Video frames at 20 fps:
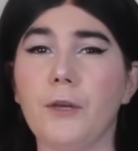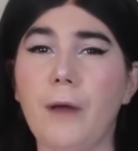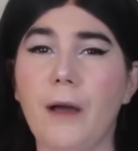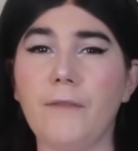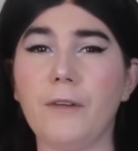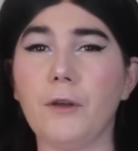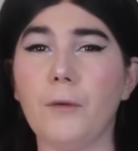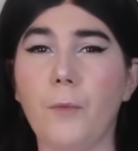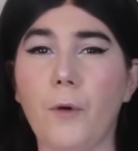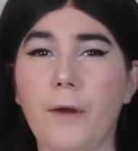you
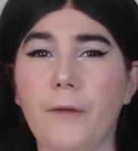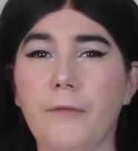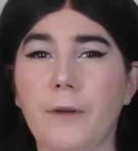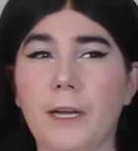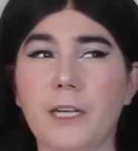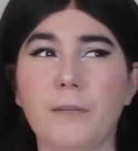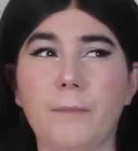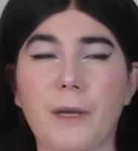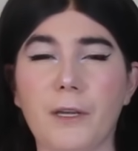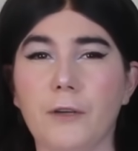have a new
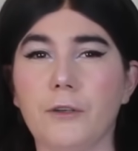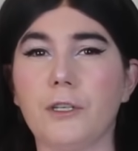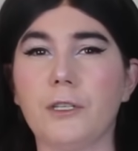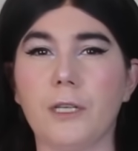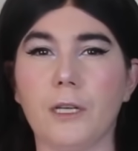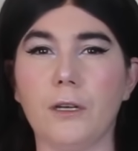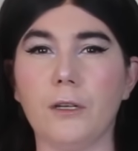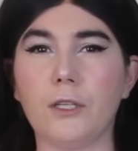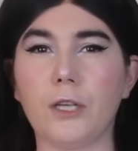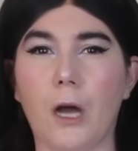boyfriend, but you're
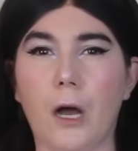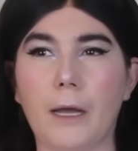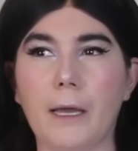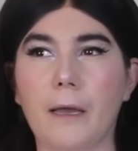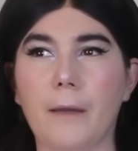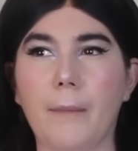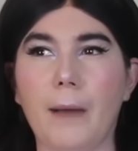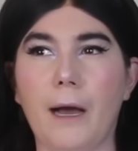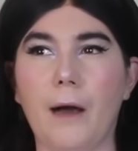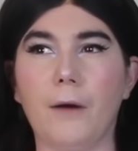still
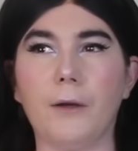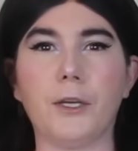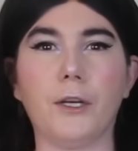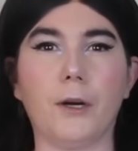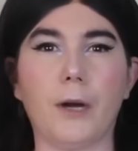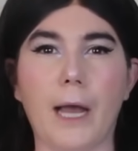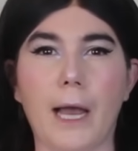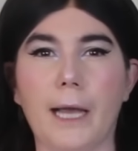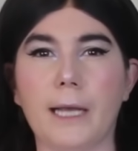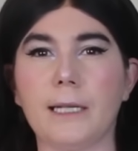talking about
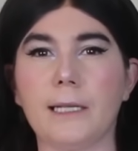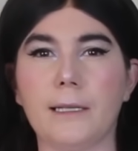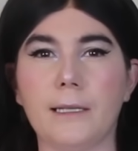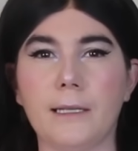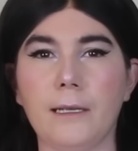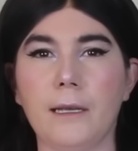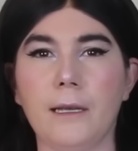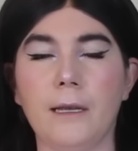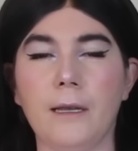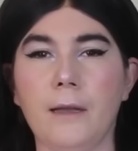your
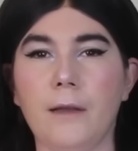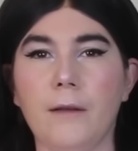ex